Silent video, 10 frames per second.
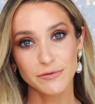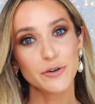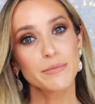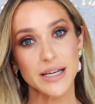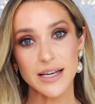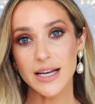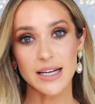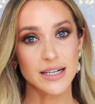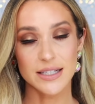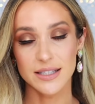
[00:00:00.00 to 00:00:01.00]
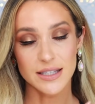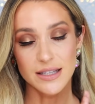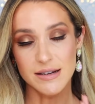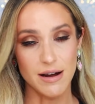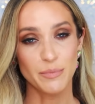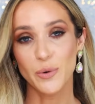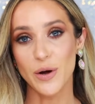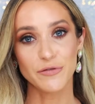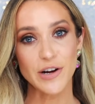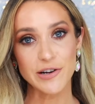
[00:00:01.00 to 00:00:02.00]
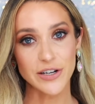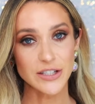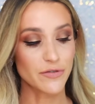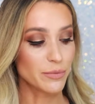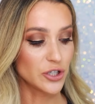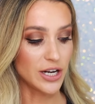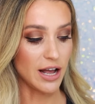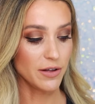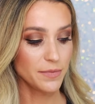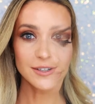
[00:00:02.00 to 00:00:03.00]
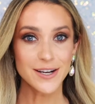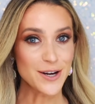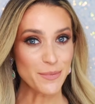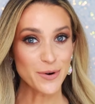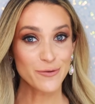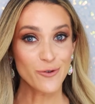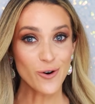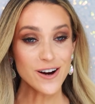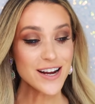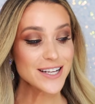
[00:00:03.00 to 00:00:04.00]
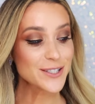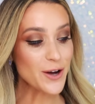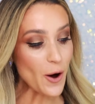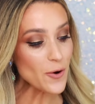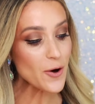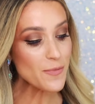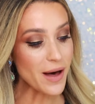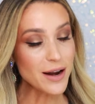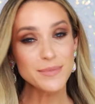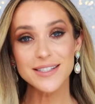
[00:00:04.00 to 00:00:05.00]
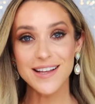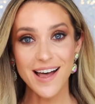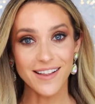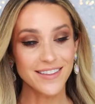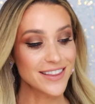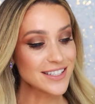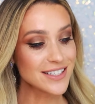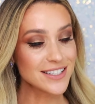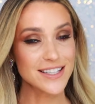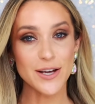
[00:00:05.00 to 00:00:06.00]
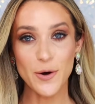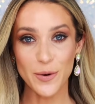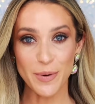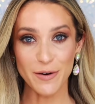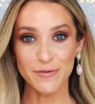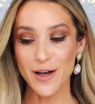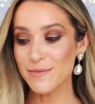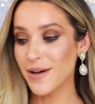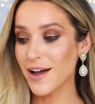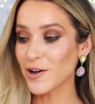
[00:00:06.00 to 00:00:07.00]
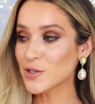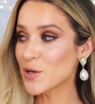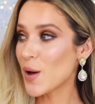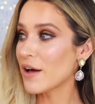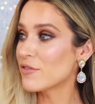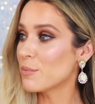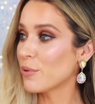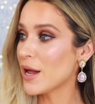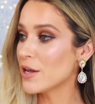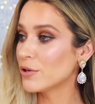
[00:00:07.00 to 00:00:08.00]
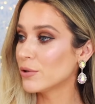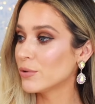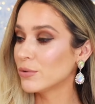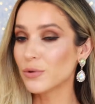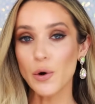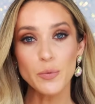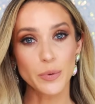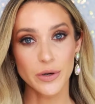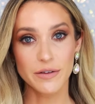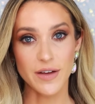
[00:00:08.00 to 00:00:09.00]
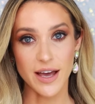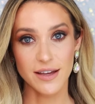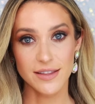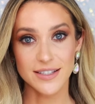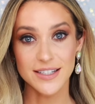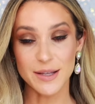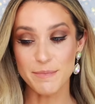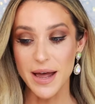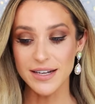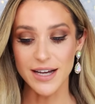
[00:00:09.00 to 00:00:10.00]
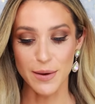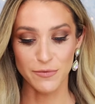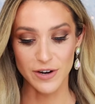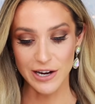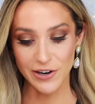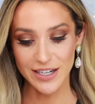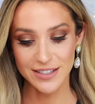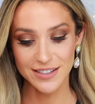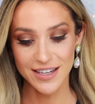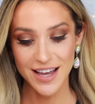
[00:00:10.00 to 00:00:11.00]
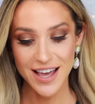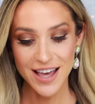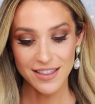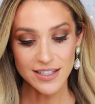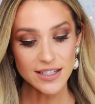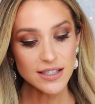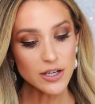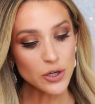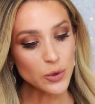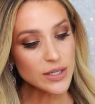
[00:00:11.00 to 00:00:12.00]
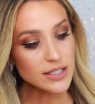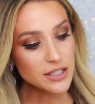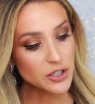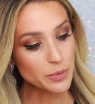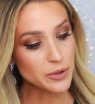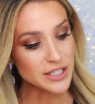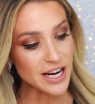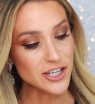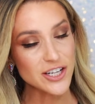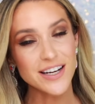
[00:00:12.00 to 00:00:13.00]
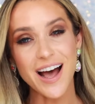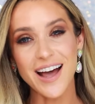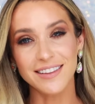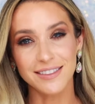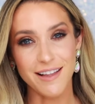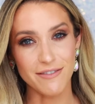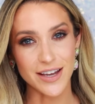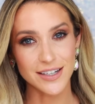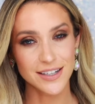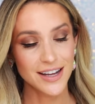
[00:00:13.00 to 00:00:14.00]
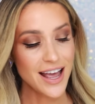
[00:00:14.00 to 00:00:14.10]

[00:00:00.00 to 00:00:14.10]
For me, it is the number one fragrance from Chanel. Number four is Coco Mademoiselle. This is the Eau de Parfum. I also have the brand new L'Eau Privée. This is the bedtime fragrance. This is the newest interpretation. I love it.